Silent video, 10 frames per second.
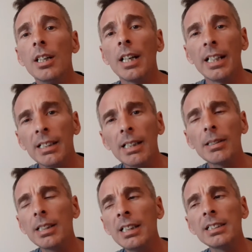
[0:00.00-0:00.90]
And
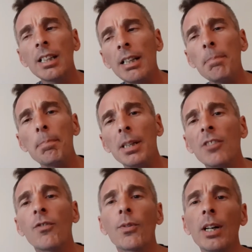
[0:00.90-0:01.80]
he's got a big
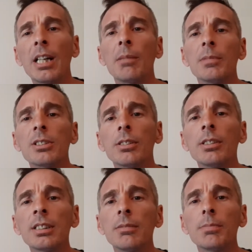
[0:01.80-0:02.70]
frame, so
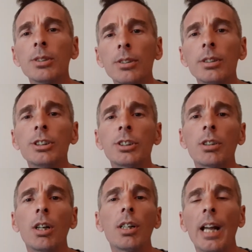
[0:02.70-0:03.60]
there's some good,
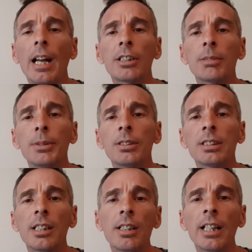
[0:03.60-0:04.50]
strong attributes
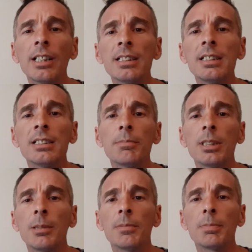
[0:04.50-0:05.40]
there, and I could see some
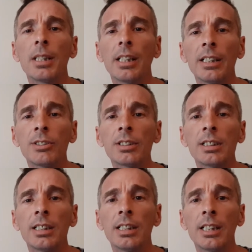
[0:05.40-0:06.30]
teams being
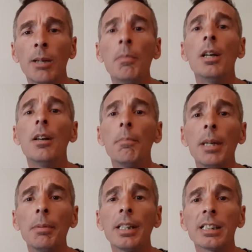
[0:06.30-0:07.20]
interested in him.
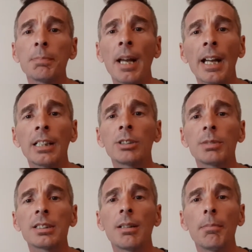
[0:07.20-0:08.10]
Maybe he gets packaged
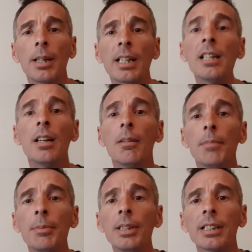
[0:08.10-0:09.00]
with somebody.
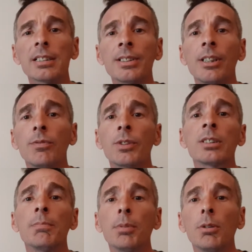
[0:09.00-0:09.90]
Maybe he gets dealt for
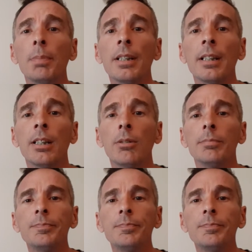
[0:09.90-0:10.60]
some bullpen help.